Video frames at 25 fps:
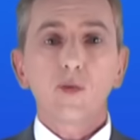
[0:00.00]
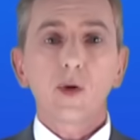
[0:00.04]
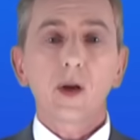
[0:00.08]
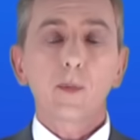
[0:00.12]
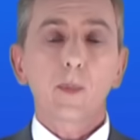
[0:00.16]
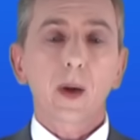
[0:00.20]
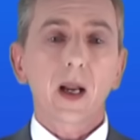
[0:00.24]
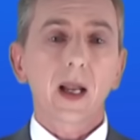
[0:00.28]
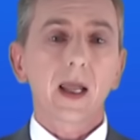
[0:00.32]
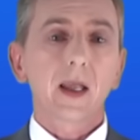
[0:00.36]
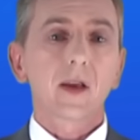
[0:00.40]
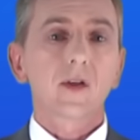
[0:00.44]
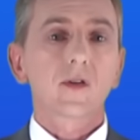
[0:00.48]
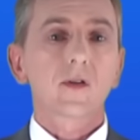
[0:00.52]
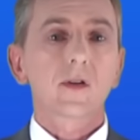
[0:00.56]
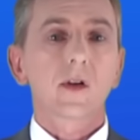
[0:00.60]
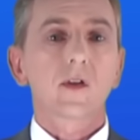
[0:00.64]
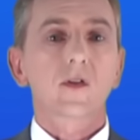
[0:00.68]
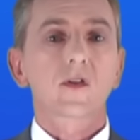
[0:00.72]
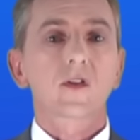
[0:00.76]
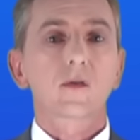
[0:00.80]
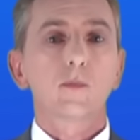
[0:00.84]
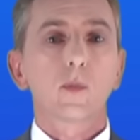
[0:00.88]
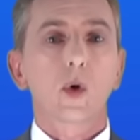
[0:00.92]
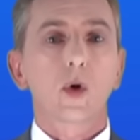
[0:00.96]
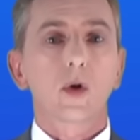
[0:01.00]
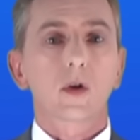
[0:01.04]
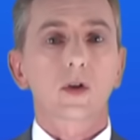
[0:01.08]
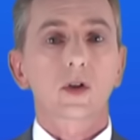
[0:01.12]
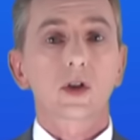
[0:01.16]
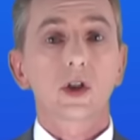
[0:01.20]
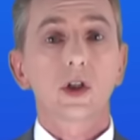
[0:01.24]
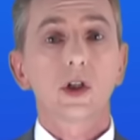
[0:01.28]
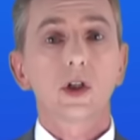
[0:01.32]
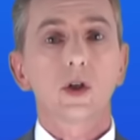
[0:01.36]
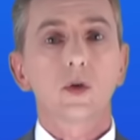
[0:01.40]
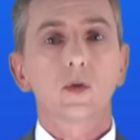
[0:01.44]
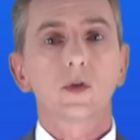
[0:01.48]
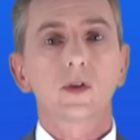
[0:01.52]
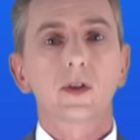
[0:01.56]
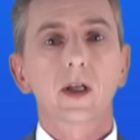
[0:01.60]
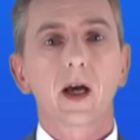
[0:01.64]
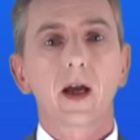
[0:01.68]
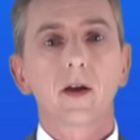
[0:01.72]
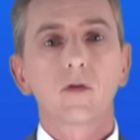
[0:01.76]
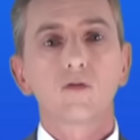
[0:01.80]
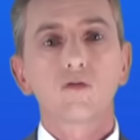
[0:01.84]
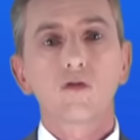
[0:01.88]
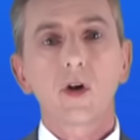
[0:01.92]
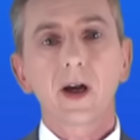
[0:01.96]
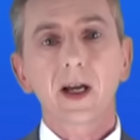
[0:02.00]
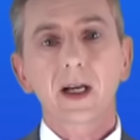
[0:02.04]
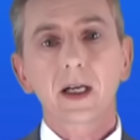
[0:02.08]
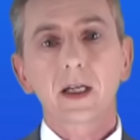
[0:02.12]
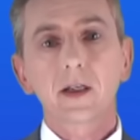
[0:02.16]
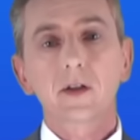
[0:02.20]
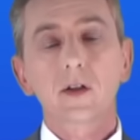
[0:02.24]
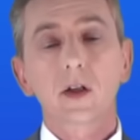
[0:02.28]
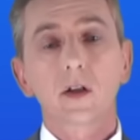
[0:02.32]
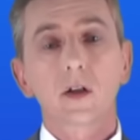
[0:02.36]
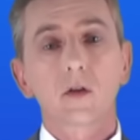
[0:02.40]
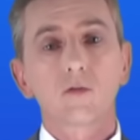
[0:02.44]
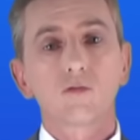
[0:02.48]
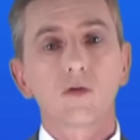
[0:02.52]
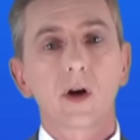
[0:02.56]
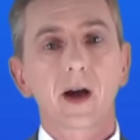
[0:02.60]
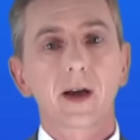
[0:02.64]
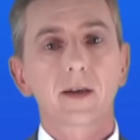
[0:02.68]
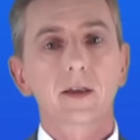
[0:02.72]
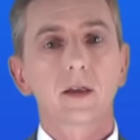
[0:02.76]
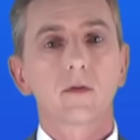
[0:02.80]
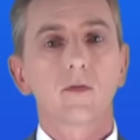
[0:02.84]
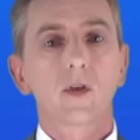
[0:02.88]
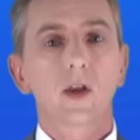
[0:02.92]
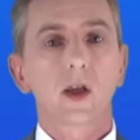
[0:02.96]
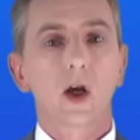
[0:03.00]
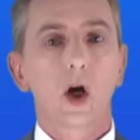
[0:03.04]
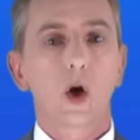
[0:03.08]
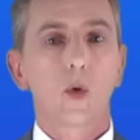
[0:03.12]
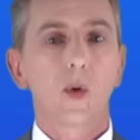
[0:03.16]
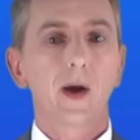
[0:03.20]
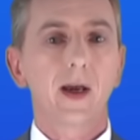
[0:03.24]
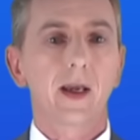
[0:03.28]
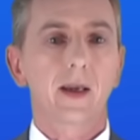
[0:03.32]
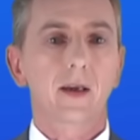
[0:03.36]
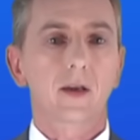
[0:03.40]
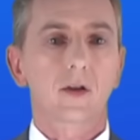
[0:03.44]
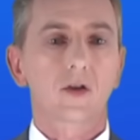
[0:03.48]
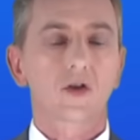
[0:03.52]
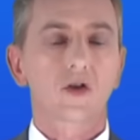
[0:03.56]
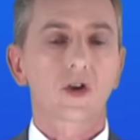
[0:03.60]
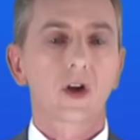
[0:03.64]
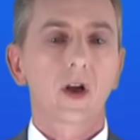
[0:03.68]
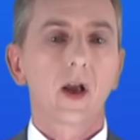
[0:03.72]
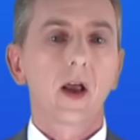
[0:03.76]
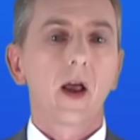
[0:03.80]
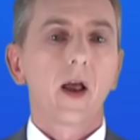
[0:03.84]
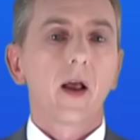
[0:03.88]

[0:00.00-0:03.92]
we place this small 2 directly to the right of the OH,